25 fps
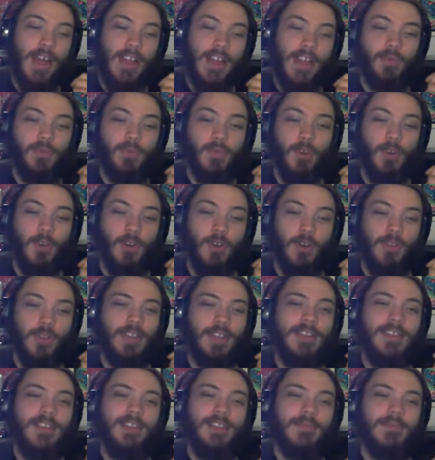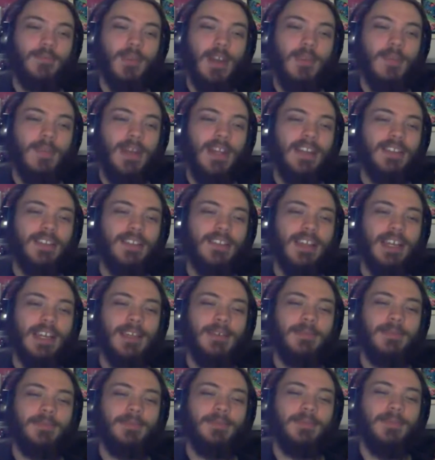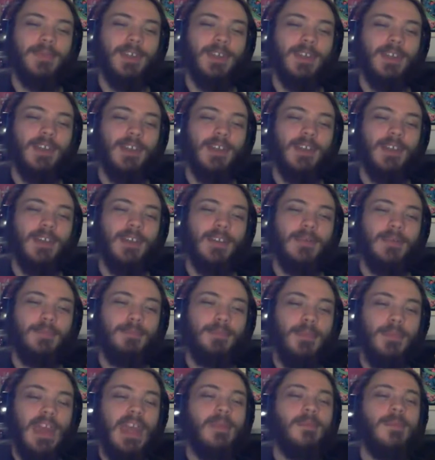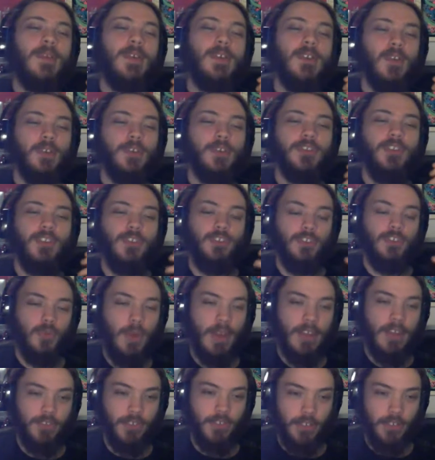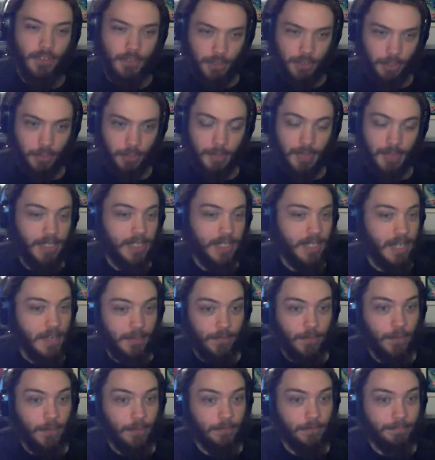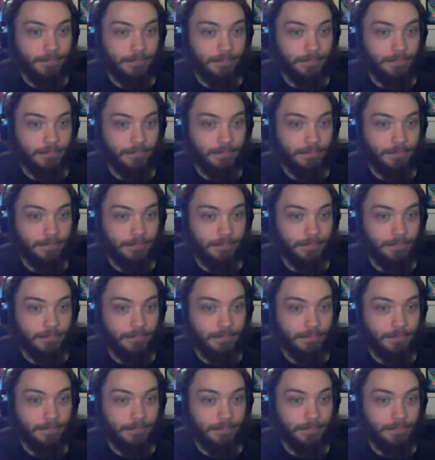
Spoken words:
that's what I mean is like maybe your situation is a little bit different.